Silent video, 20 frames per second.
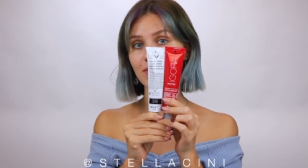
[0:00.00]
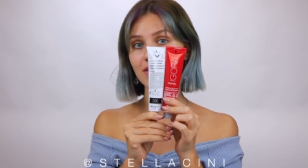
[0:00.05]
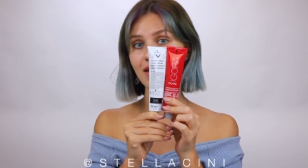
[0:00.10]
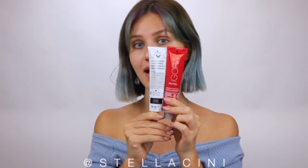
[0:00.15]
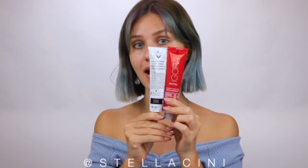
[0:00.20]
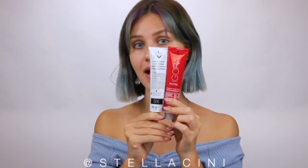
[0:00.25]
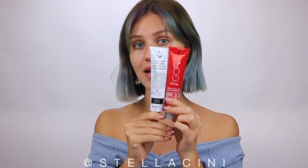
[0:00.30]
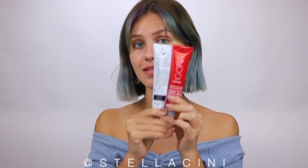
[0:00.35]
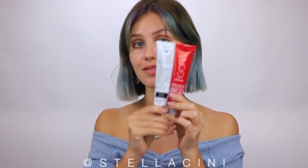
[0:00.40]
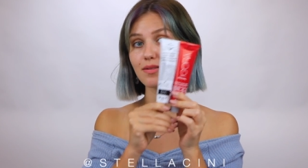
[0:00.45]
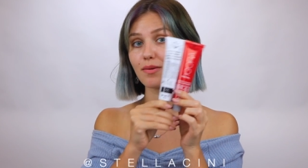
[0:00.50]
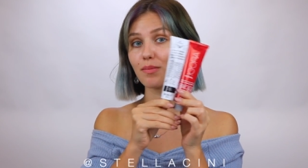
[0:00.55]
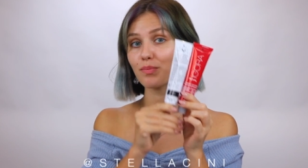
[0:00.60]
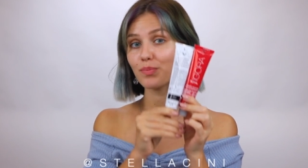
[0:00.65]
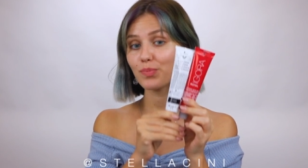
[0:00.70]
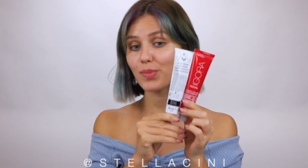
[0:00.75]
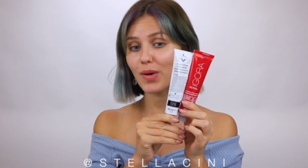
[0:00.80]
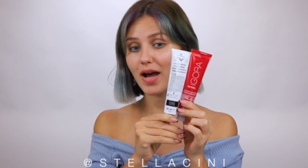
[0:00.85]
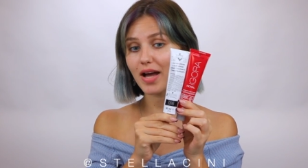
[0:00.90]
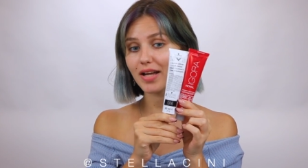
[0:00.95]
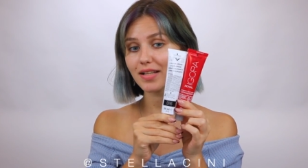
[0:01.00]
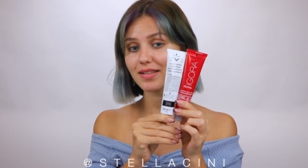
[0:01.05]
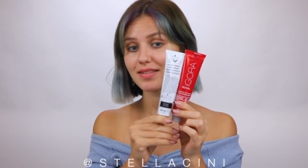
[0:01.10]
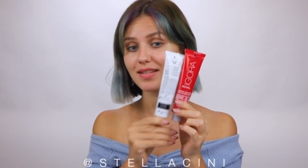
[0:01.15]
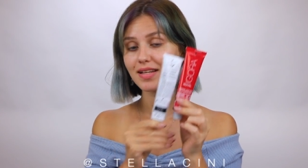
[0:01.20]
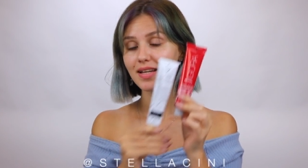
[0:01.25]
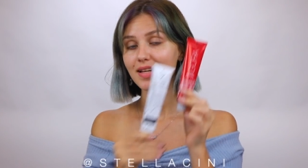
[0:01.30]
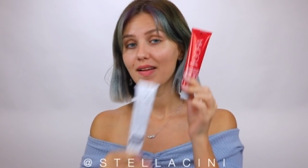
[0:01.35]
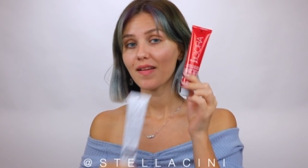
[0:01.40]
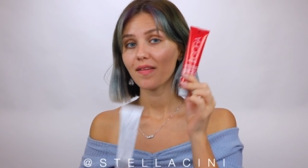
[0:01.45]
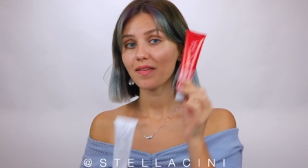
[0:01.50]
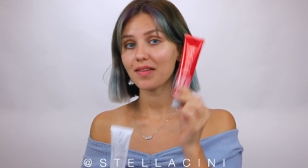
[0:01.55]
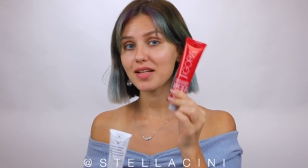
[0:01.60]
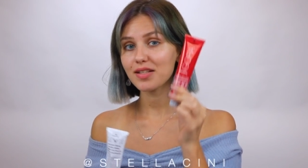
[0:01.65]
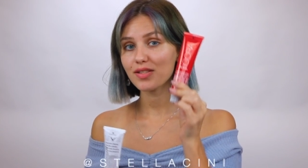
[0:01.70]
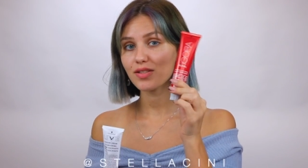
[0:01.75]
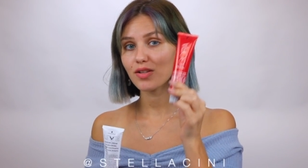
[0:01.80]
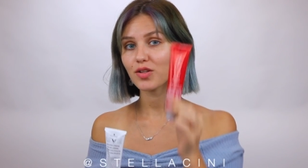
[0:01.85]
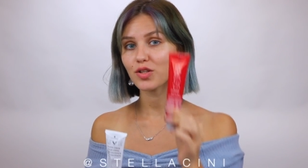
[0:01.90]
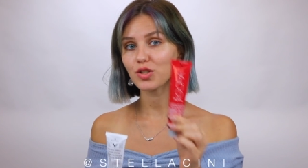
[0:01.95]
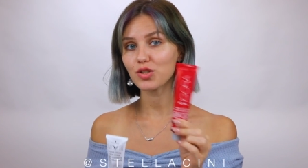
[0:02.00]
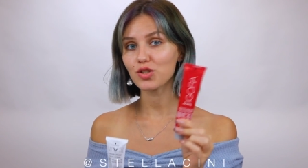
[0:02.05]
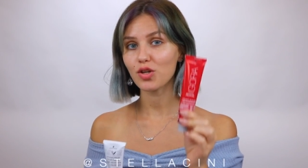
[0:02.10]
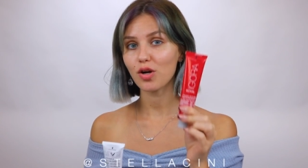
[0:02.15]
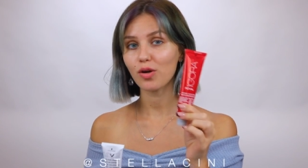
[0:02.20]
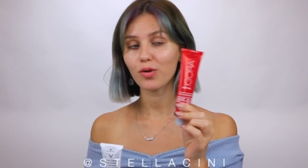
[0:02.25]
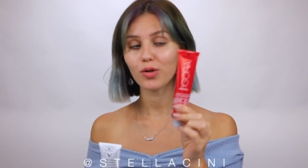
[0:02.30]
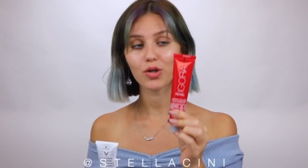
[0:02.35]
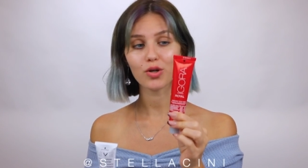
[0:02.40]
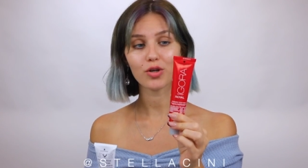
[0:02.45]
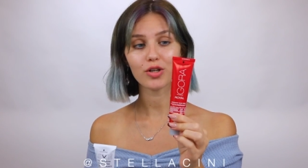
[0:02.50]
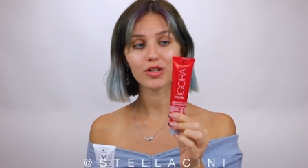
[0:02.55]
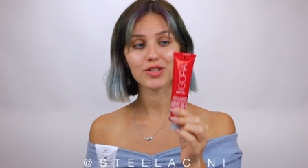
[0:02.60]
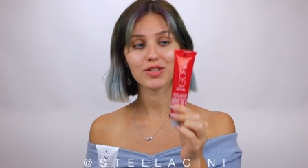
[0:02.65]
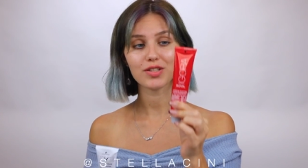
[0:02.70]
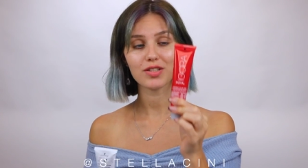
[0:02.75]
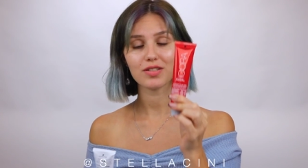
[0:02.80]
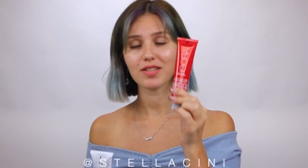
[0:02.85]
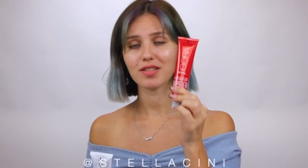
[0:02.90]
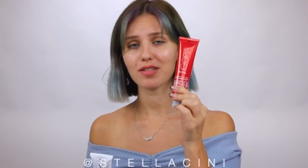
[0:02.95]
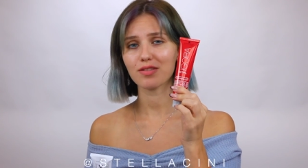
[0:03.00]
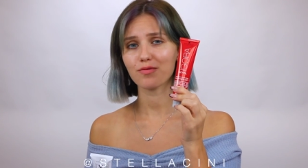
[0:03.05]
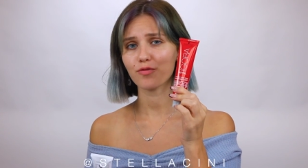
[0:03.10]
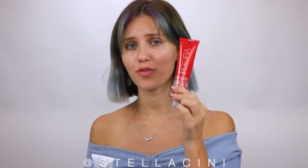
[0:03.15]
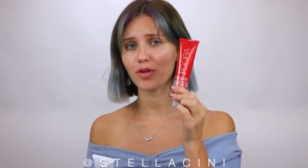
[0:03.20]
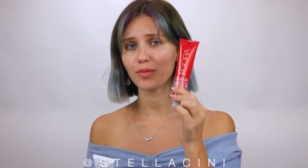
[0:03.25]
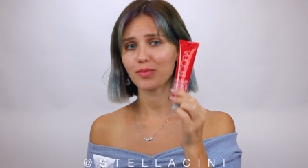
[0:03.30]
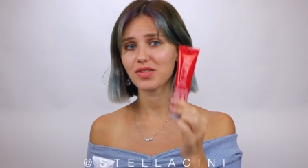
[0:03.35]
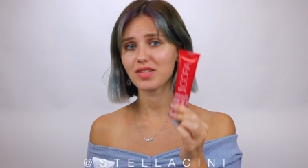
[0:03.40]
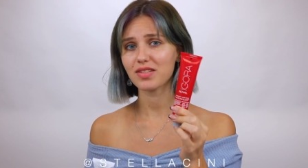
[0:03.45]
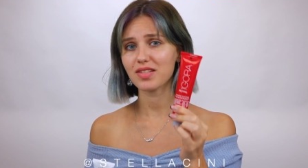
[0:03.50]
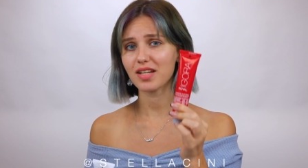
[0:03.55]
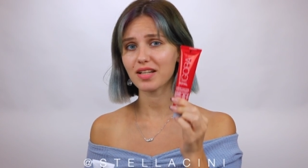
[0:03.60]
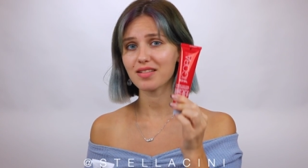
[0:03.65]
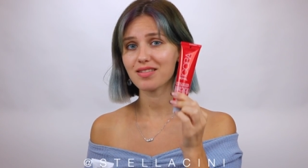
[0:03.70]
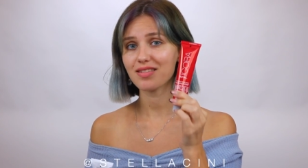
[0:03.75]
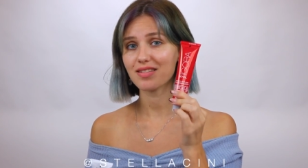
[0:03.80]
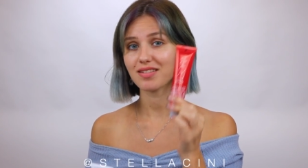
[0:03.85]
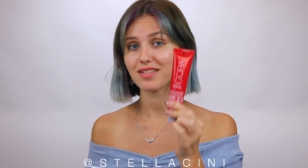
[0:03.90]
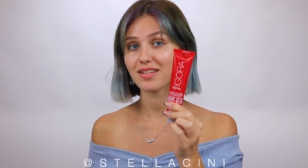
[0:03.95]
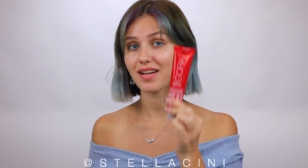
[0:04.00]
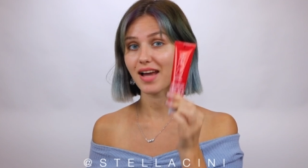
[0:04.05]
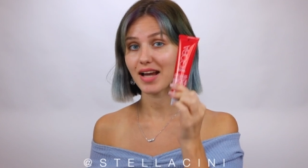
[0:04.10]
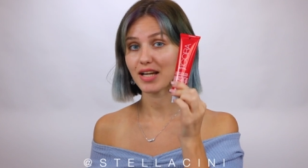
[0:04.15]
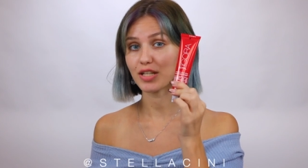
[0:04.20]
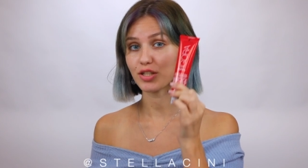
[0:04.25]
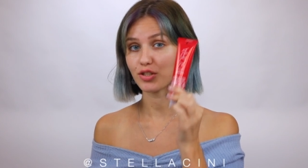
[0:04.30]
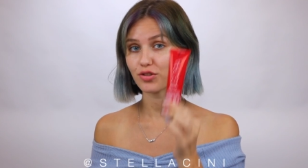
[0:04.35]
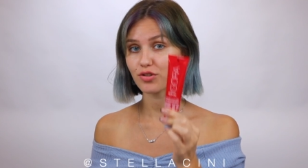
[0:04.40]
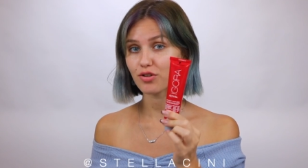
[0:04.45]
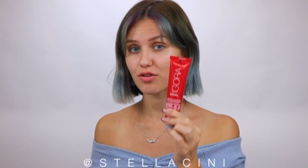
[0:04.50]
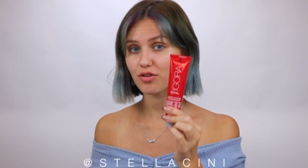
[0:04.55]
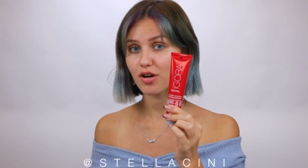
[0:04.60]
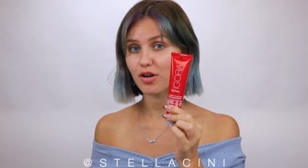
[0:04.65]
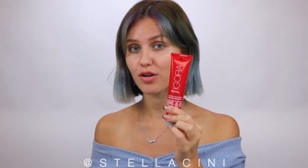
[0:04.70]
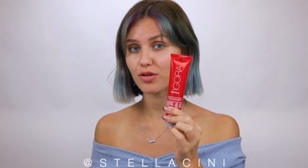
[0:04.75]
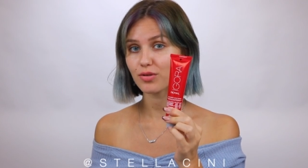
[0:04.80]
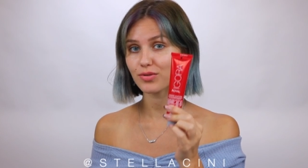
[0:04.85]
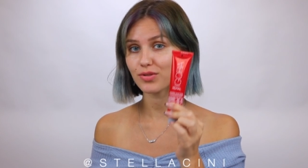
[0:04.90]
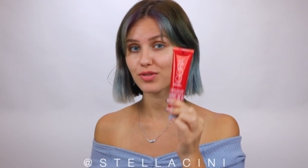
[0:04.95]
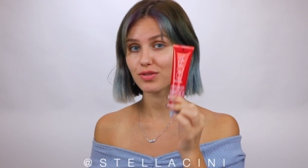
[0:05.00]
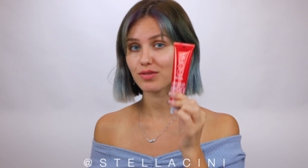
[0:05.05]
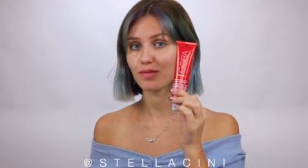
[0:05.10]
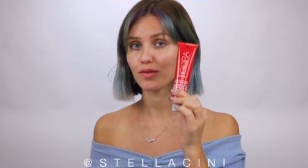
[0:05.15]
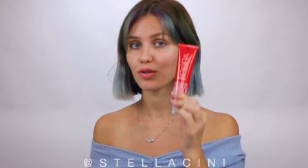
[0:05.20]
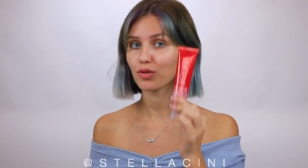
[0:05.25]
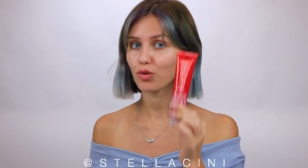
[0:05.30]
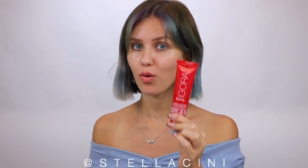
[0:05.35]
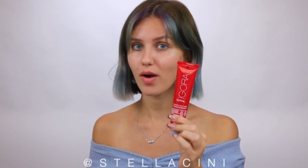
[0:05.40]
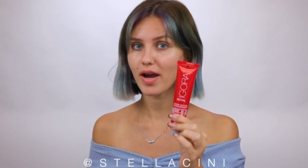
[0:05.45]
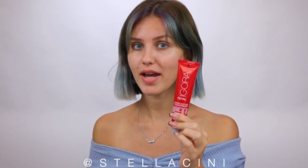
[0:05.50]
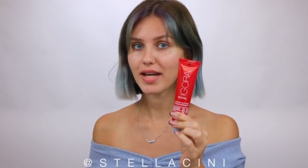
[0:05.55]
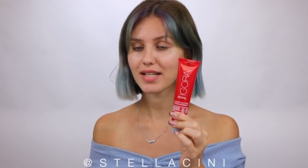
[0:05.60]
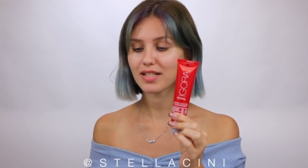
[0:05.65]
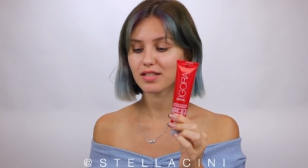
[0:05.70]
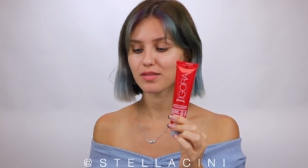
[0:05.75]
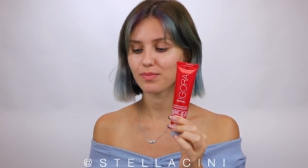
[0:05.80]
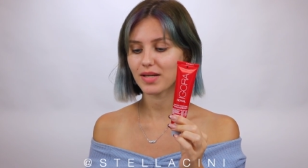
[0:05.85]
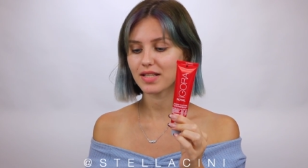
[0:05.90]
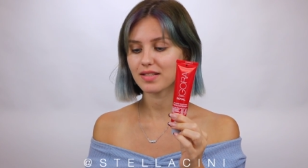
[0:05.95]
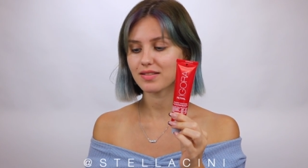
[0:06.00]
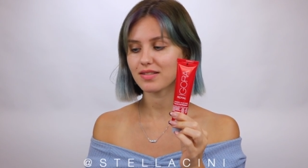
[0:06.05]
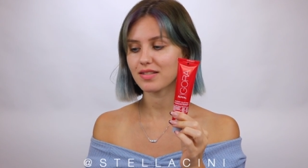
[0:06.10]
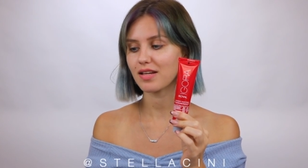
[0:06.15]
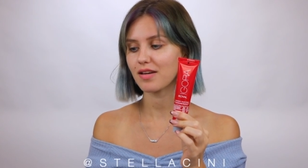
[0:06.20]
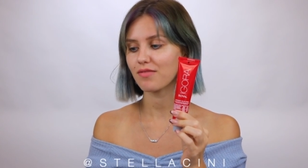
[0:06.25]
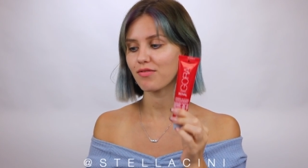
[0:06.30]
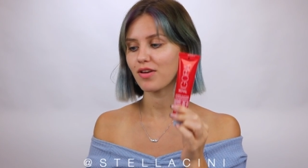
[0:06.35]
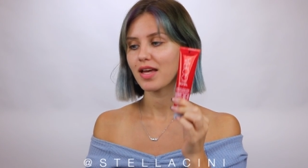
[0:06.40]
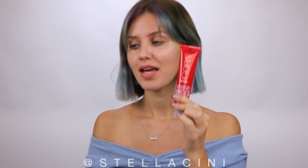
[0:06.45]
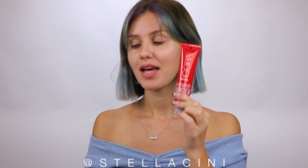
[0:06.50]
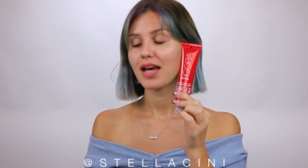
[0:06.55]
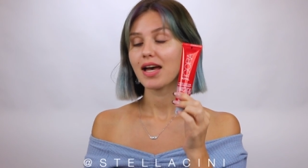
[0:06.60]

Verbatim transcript: size, but this on its own costs from 6 to 9 euros quite expensive.